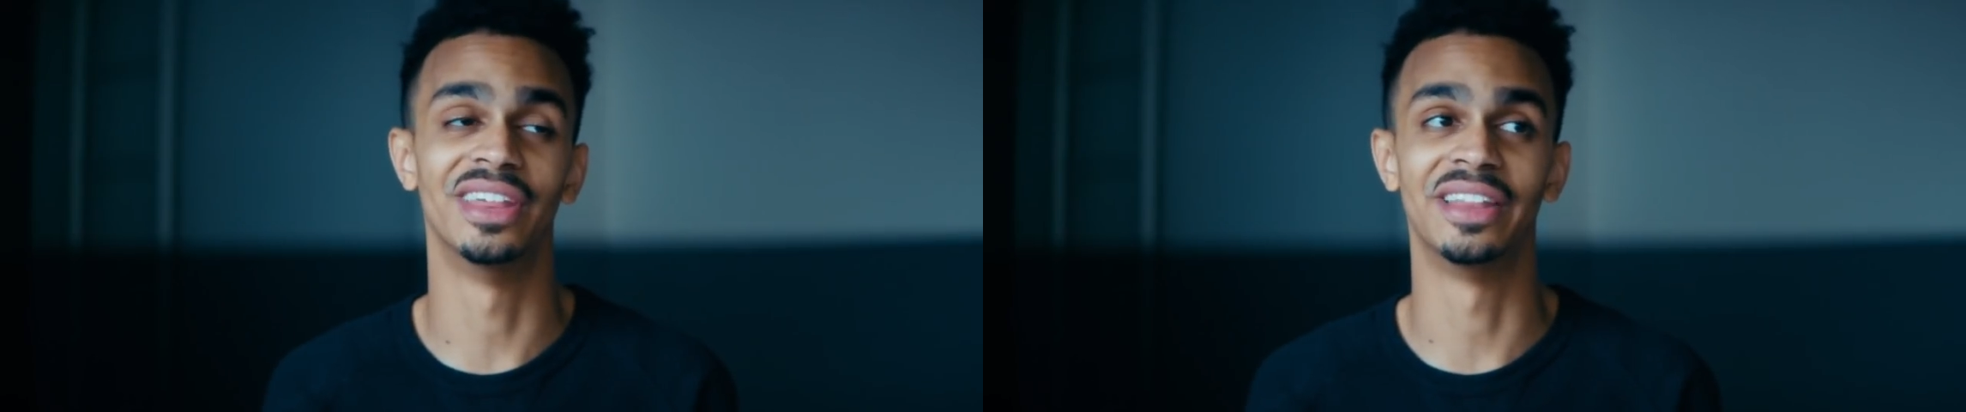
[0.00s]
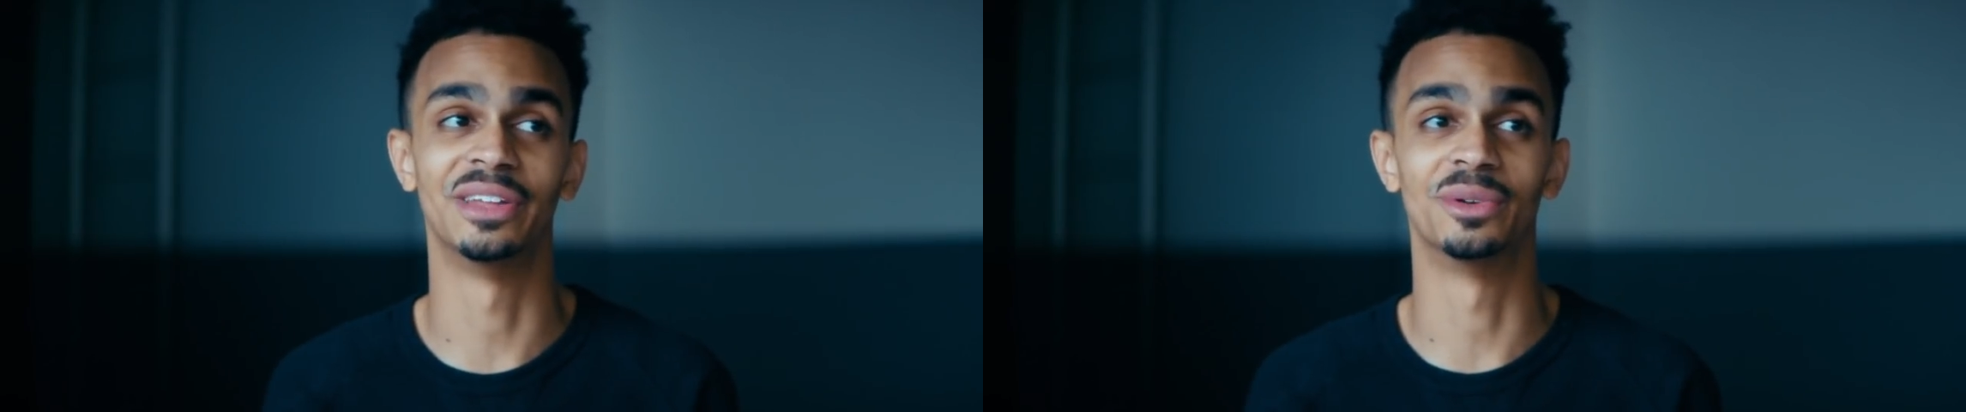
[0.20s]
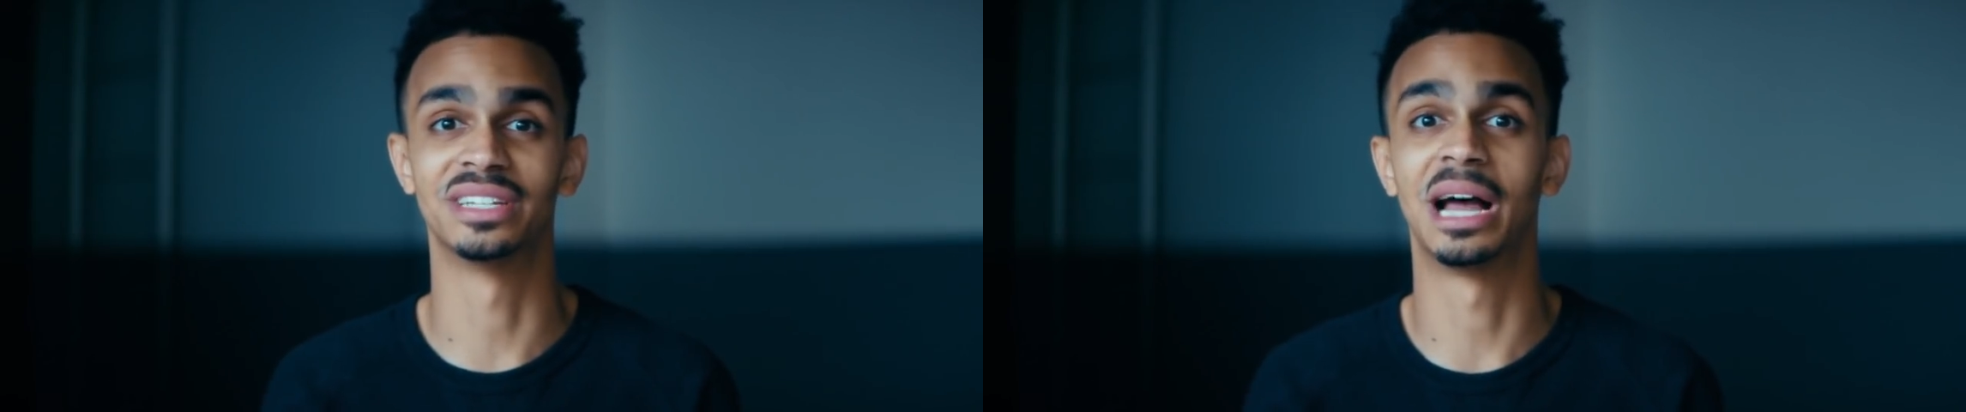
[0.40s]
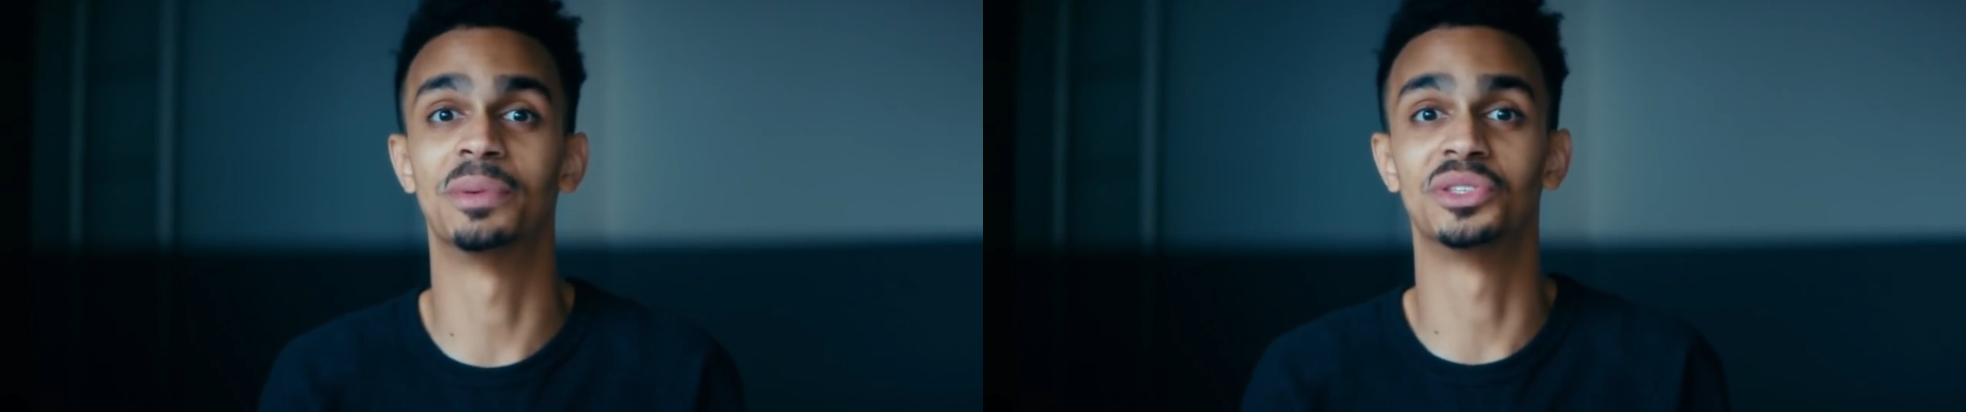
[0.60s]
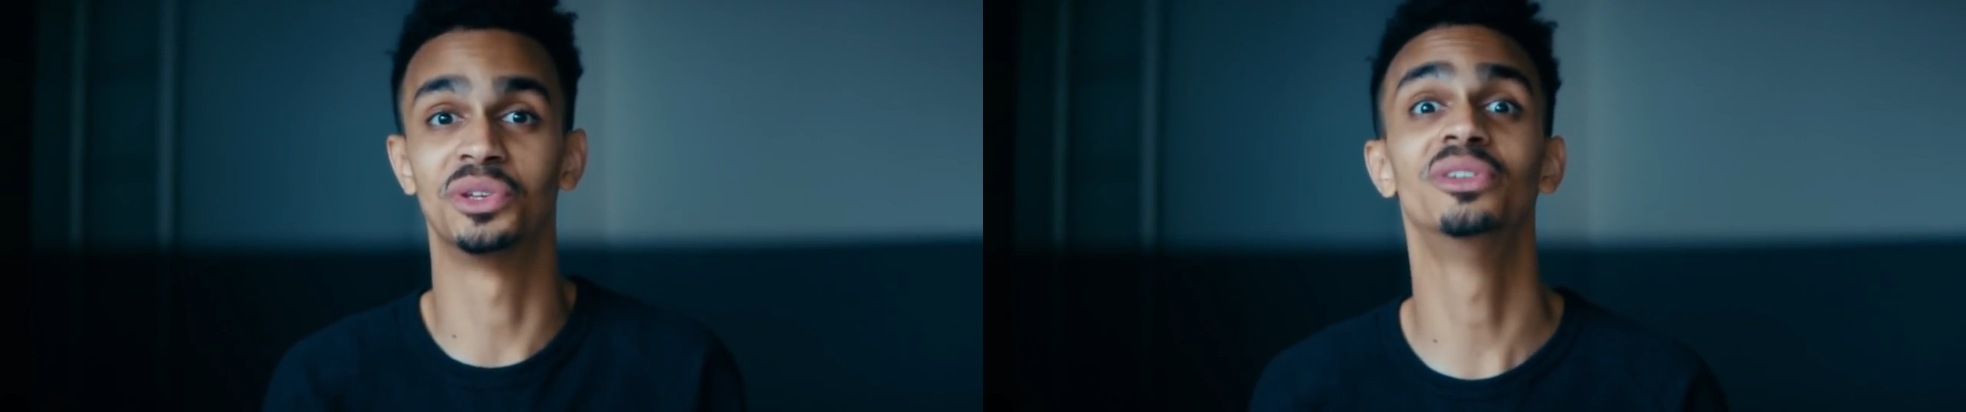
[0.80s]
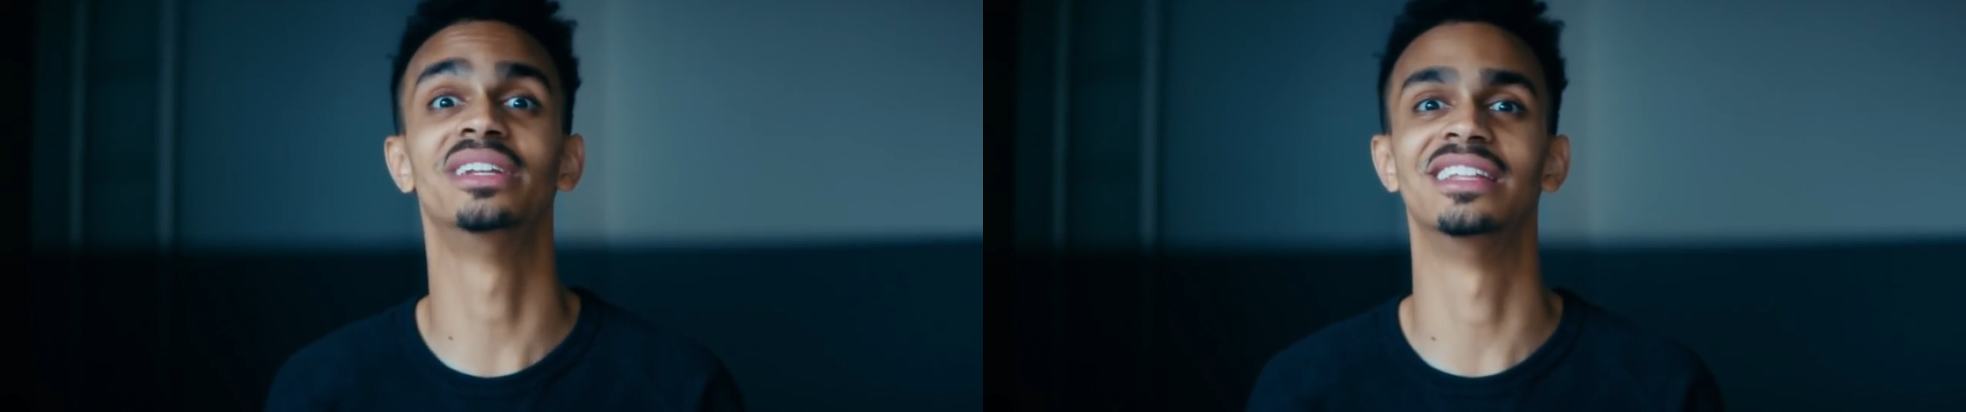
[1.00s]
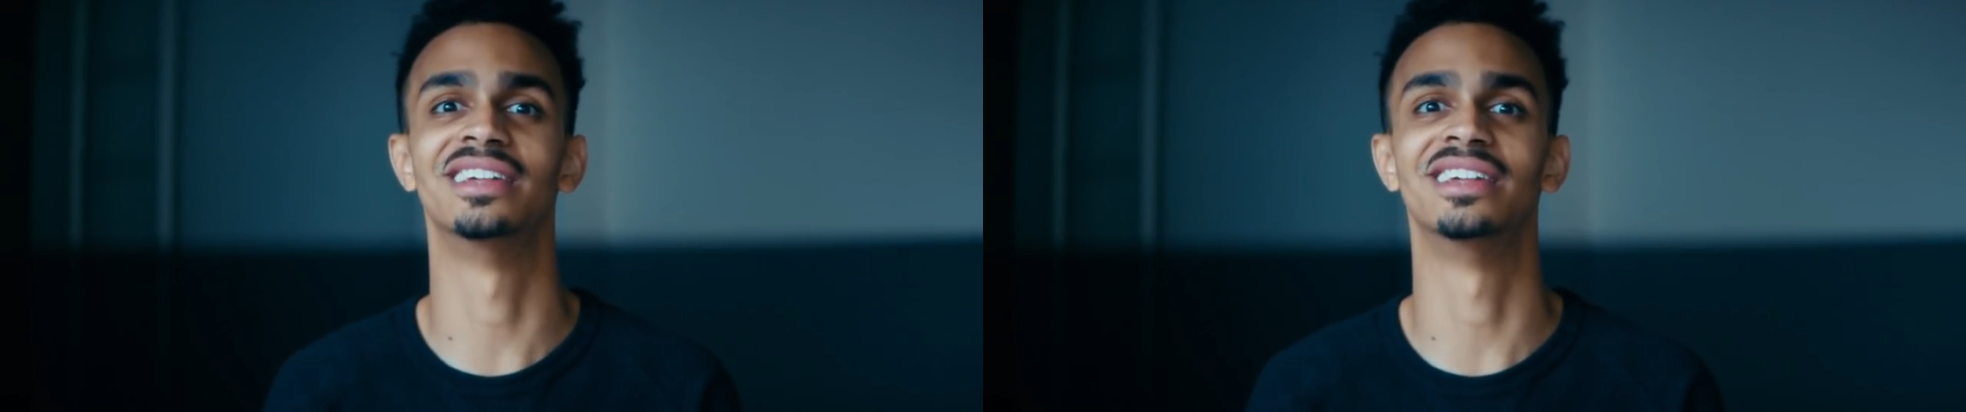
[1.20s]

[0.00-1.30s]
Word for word: that there was an opportunity